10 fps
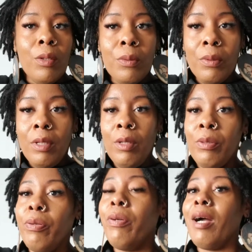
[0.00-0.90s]

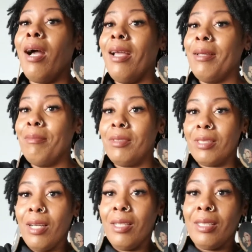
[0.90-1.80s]
Woo! I am
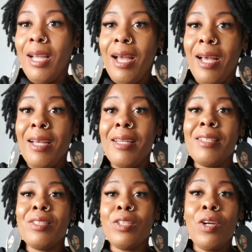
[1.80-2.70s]
done,
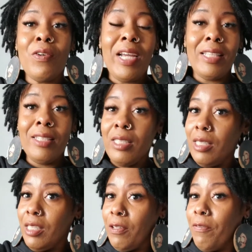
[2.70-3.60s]
guys. All right, this
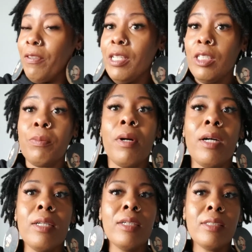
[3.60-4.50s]
is the finished
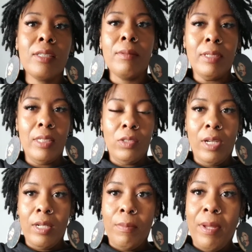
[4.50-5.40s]
product. So I'm gonna
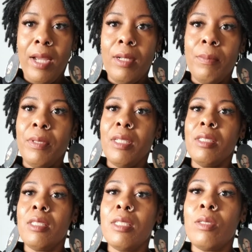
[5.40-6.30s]
try to back up
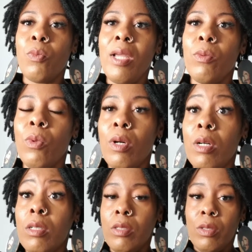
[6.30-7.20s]
against this white
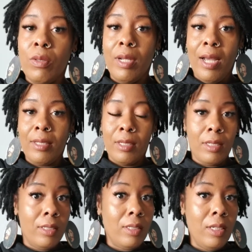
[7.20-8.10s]
wall so you guys
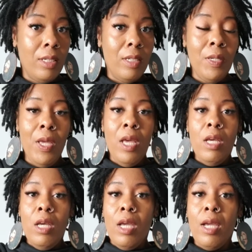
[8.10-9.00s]
can see.
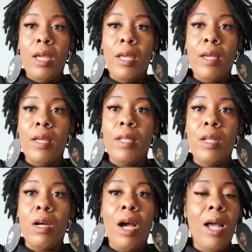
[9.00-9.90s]
And
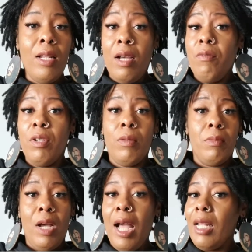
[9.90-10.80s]
I love
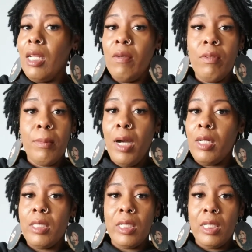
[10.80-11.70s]
them. I love them,
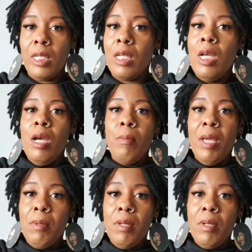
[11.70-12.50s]
honestly. Maybe